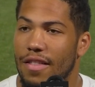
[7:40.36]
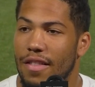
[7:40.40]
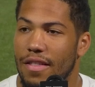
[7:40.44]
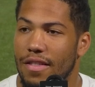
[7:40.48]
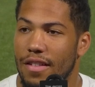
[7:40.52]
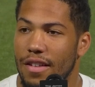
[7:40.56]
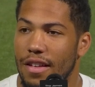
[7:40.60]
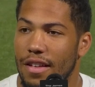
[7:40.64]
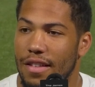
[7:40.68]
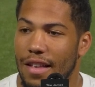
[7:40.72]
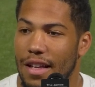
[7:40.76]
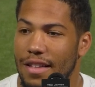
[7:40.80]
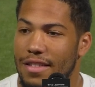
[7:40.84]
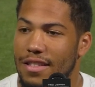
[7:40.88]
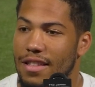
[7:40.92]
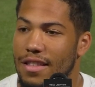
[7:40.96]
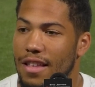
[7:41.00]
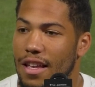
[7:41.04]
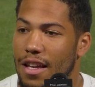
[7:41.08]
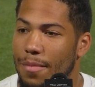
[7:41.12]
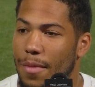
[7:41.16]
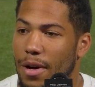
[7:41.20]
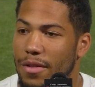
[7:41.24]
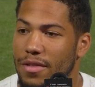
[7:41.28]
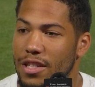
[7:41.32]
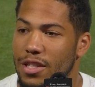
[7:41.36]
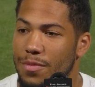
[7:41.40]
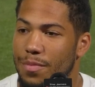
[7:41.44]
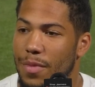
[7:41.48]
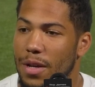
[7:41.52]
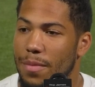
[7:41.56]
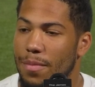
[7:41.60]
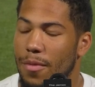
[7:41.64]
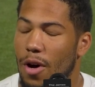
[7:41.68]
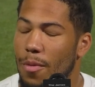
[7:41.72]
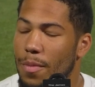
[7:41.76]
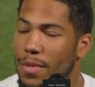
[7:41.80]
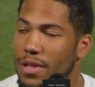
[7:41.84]
that's the thing about these
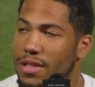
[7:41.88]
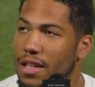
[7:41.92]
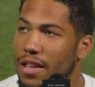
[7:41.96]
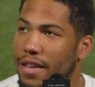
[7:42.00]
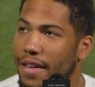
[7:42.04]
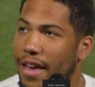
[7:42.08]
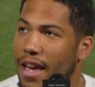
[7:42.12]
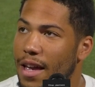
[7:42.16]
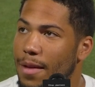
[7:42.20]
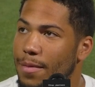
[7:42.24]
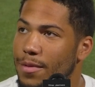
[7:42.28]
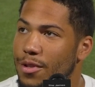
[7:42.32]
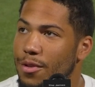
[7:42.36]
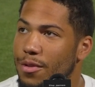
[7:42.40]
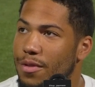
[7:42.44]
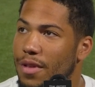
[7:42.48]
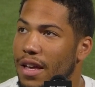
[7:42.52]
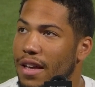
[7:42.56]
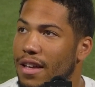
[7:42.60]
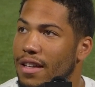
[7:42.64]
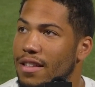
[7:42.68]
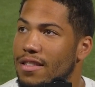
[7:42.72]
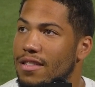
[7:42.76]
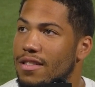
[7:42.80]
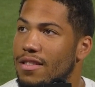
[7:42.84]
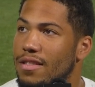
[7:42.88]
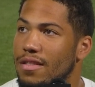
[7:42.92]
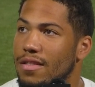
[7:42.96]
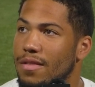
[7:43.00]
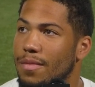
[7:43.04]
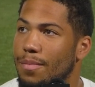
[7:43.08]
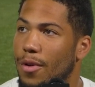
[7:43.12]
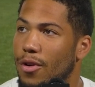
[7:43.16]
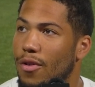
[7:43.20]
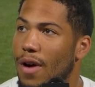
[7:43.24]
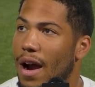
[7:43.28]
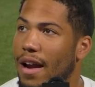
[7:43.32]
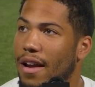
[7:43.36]
big moments in games. You think it's
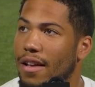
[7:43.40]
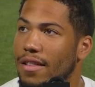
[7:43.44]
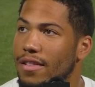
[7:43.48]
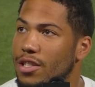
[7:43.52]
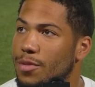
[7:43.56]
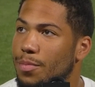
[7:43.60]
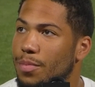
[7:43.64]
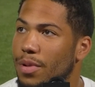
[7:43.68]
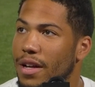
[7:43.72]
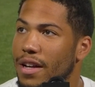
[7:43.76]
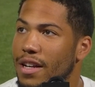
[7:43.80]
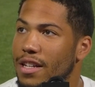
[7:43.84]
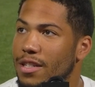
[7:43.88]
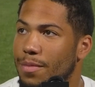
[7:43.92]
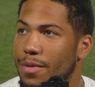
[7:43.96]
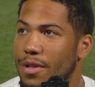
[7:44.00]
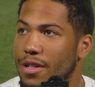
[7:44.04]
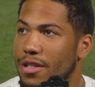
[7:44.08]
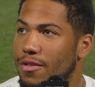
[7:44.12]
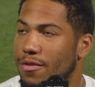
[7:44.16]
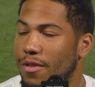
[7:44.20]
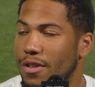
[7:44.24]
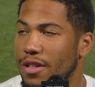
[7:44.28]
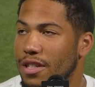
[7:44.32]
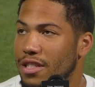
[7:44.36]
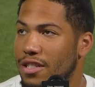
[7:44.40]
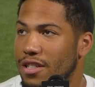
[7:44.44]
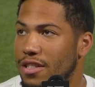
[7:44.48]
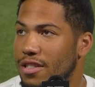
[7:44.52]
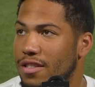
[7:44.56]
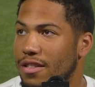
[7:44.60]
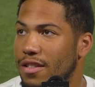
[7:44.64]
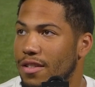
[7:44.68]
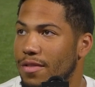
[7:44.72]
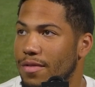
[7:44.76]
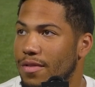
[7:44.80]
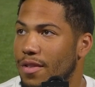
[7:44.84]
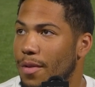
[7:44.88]
miraculous plays, but it's really
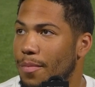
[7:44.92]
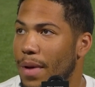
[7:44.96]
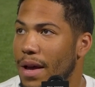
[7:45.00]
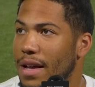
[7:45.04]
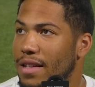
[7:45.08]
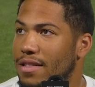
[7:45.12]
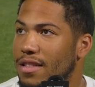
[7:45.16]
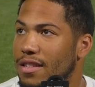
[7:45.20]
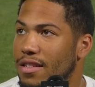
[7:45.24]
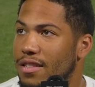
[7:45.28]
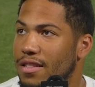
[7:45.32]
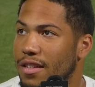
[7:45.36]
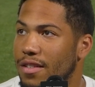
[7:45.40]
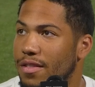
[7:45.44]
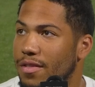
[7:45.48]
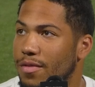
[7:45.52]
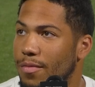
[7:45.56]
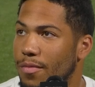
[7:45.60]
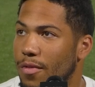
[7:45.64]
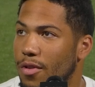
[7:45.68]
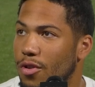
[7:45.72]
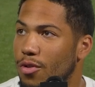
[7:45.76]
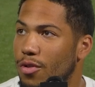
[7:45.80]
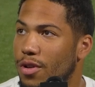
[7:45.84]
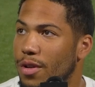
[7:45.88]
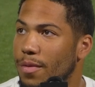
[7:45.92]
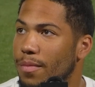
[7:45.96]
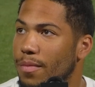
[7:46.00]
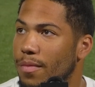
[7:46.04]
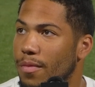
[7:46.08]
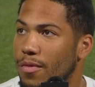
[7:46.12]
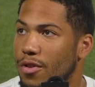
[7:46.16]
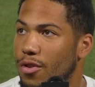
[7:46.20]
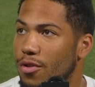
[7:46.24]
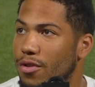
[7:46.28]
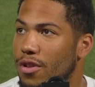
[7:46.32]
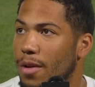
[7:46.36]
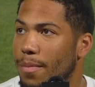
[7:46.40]
just the basics and who can
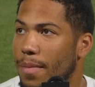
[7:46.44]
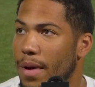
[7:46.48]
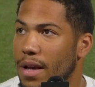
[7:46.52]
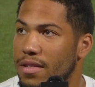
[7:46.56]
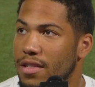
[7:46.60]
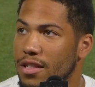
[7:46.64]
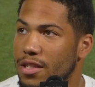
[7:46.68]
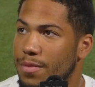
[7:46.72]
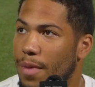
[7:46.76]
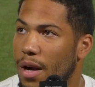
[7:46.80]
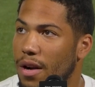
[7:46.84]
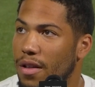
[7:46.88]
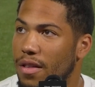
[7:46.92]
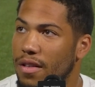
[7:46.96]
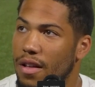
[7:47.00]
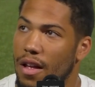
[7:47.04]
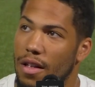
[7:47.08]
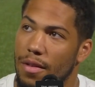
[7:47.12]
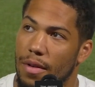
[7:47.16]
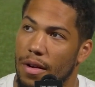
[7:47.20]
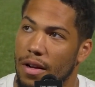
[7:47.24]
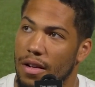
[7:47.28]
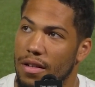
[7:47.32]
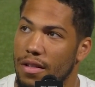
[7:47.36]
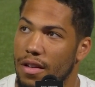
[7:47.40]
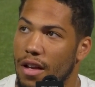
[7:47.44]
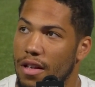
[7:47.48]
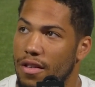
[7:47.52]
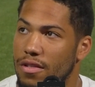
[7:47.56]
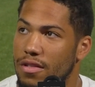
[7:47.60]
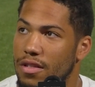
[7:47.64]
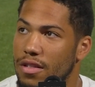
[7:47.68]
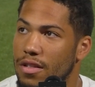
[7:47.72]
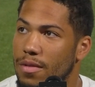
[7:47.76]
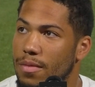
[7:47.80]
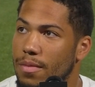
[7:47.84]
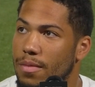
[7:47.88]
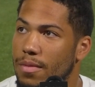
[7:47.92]
do their basics better than the other
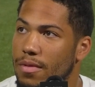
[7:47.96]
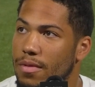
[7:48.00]
team.